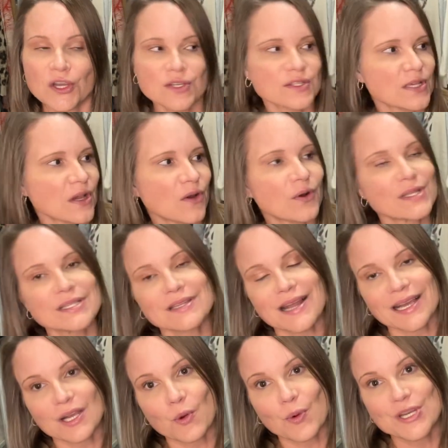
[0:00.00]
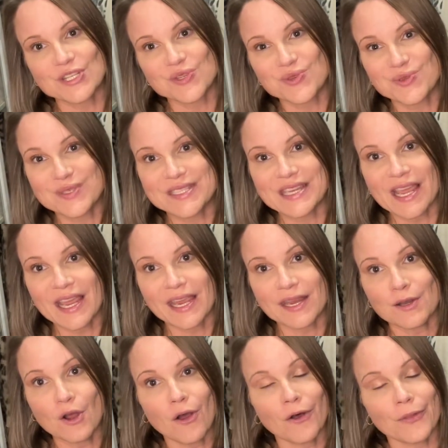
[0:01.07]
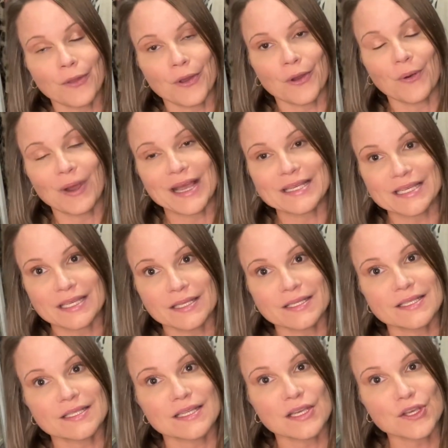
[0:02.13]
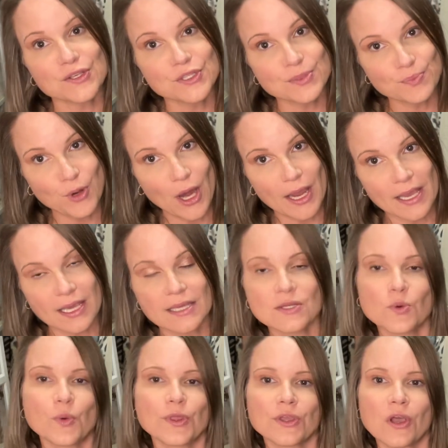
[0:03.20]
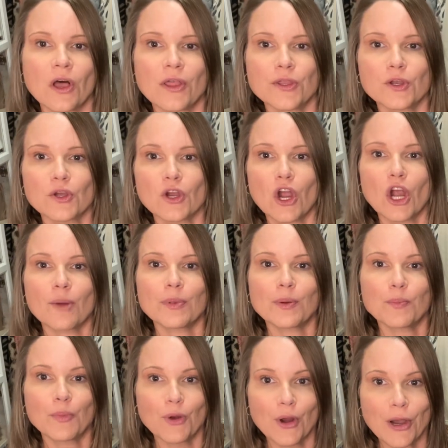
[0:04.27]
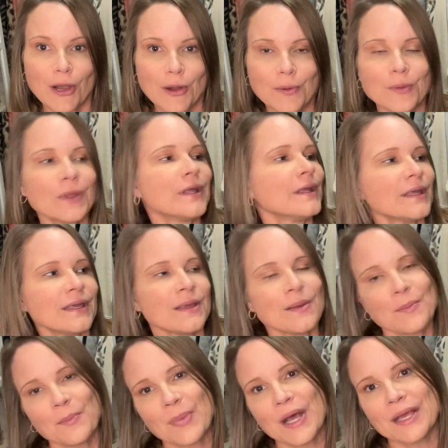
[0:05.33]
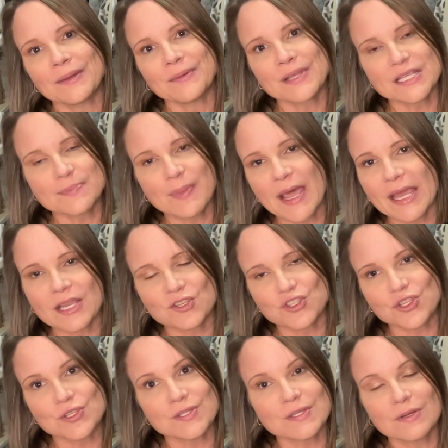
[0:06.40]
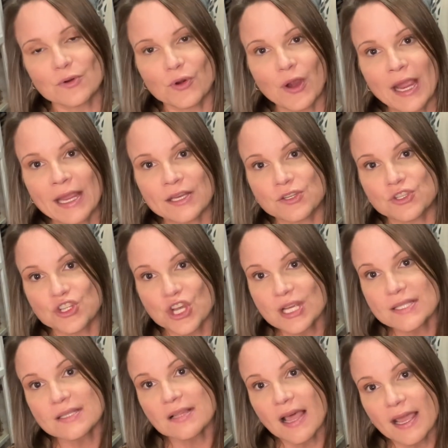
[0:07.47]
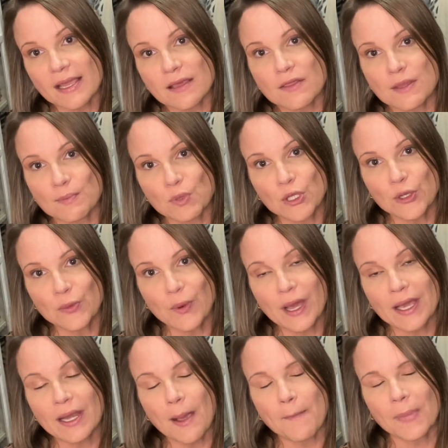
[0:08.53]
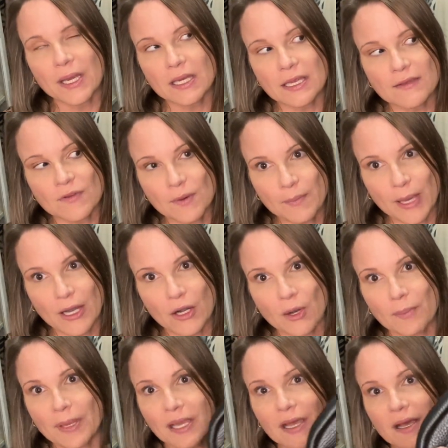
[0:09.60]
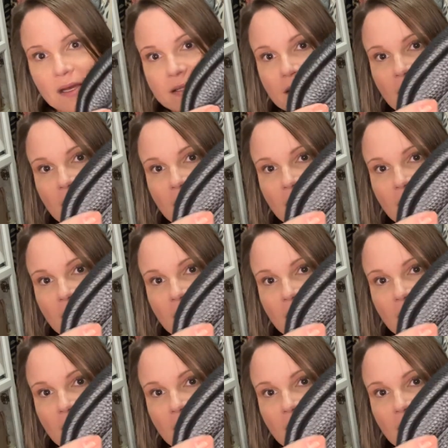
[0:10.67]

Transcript: so it's not going to stain, although I did still spray it with Collonal Carbon Pro. But this bag is just great, just like the blue one, but even better because